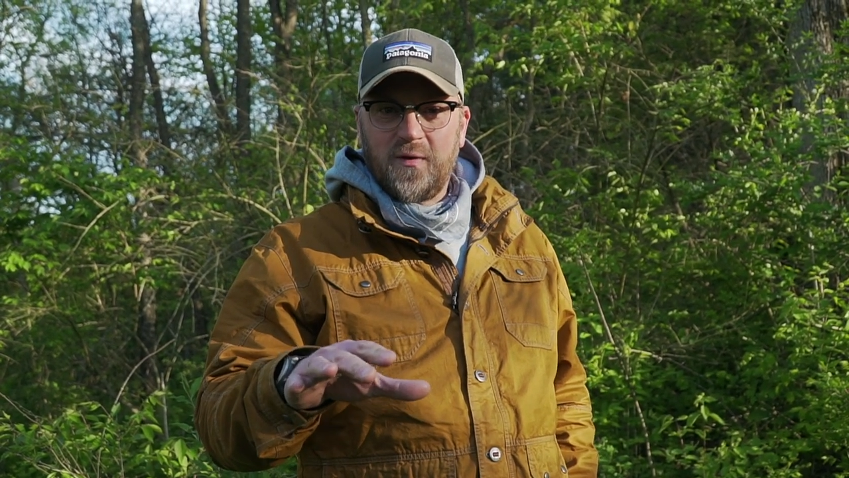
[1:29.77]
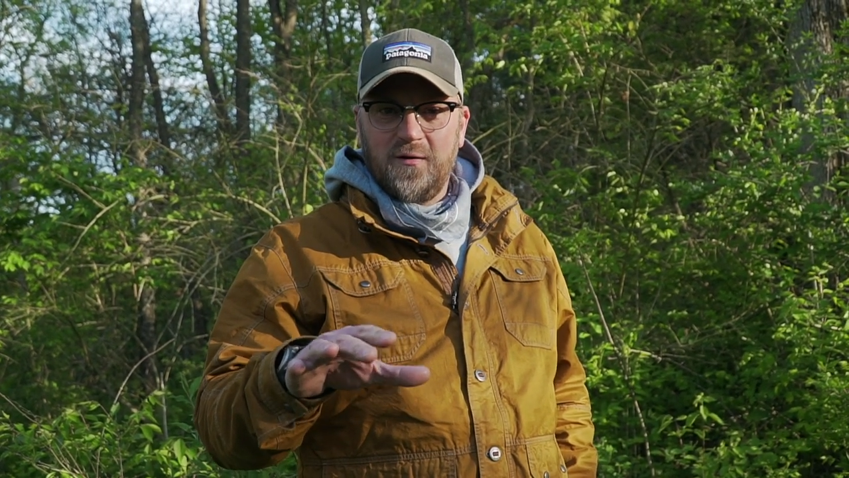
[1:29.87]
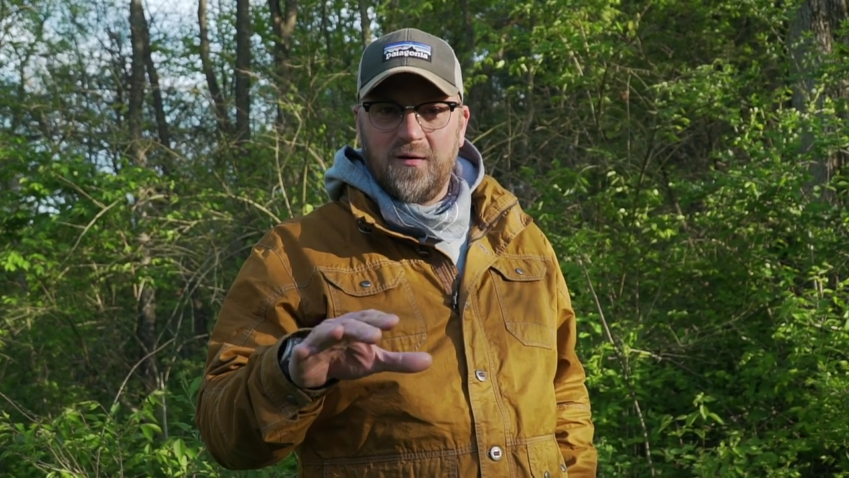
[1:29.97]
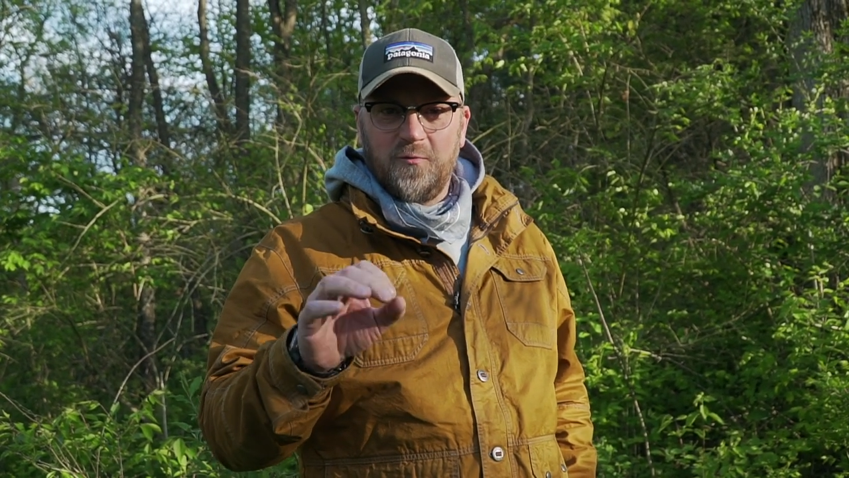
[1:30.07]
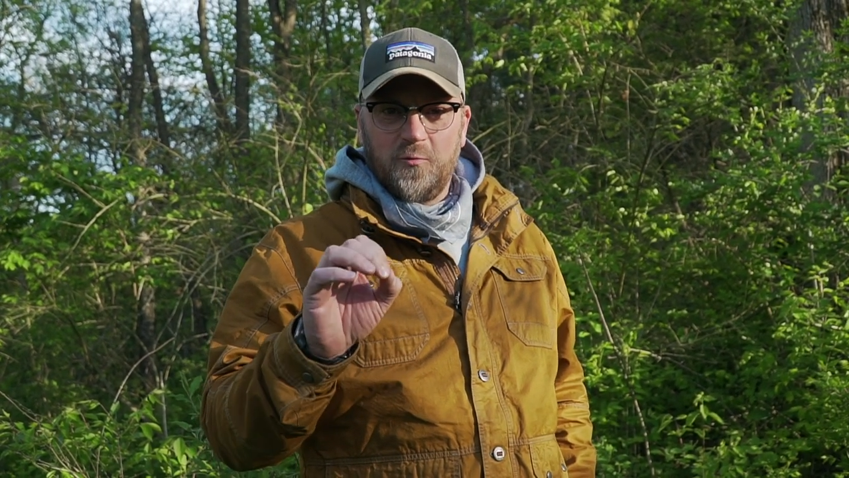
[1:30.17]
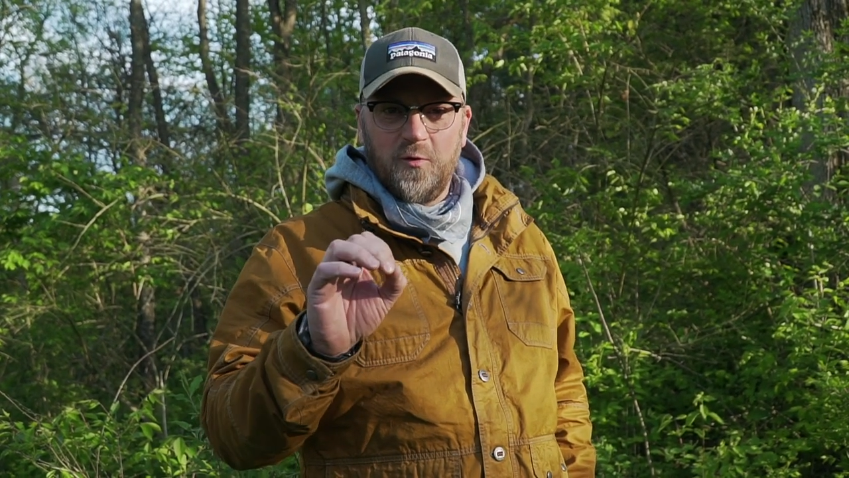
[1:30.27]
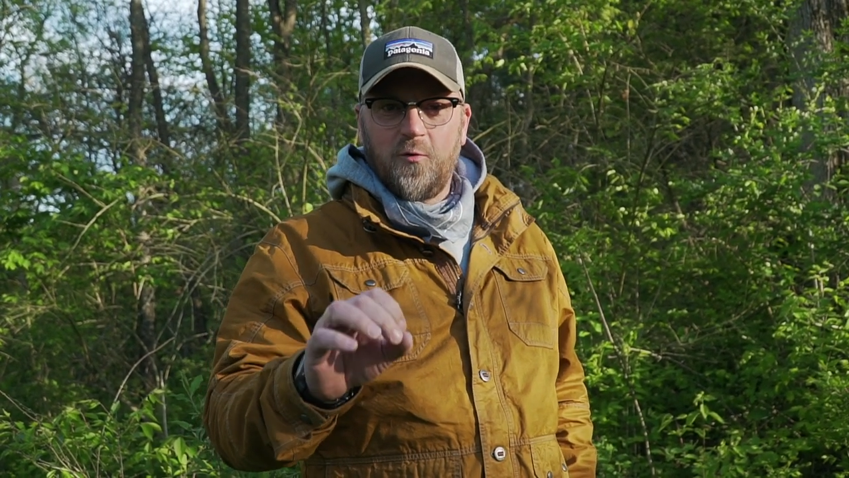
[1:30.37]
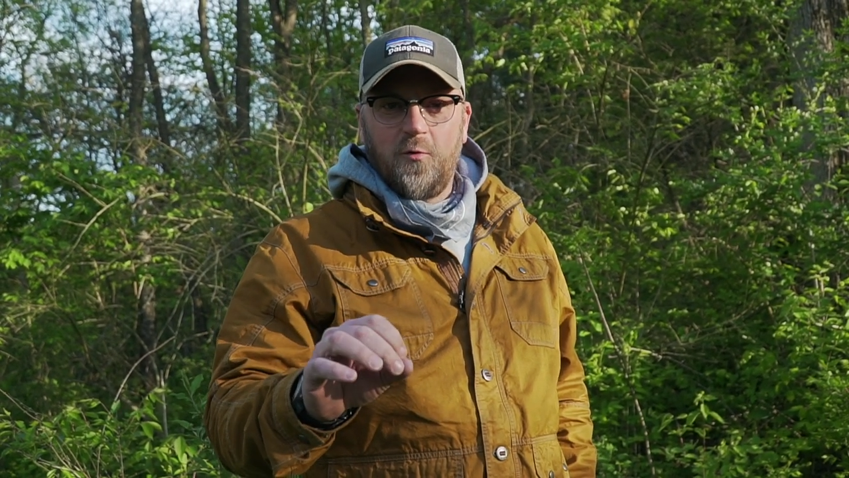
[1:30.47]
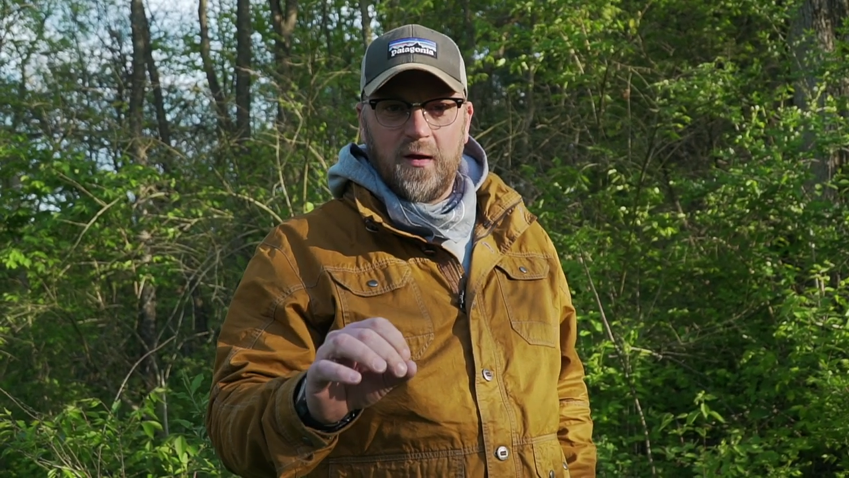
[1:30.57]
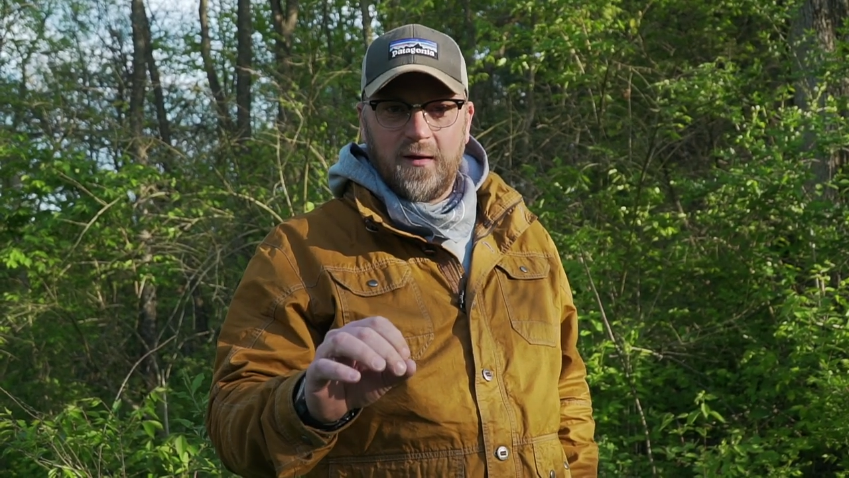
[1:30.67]
uh, real
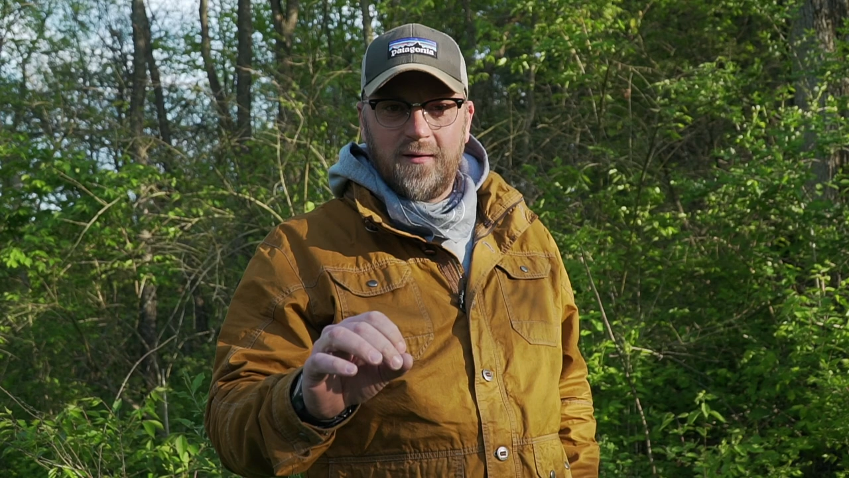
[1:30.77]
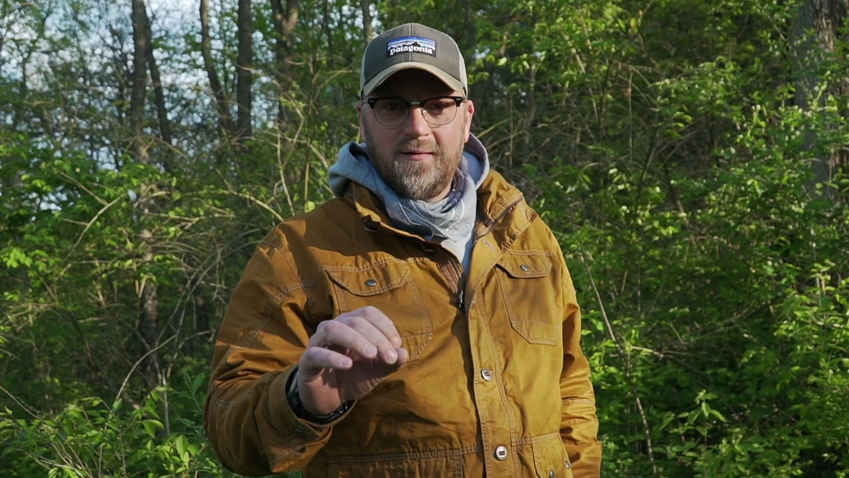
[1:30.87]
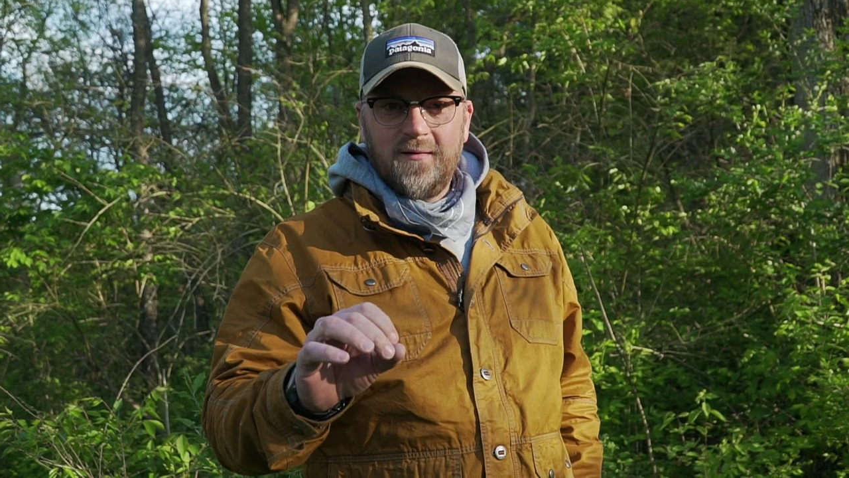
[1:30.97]
quick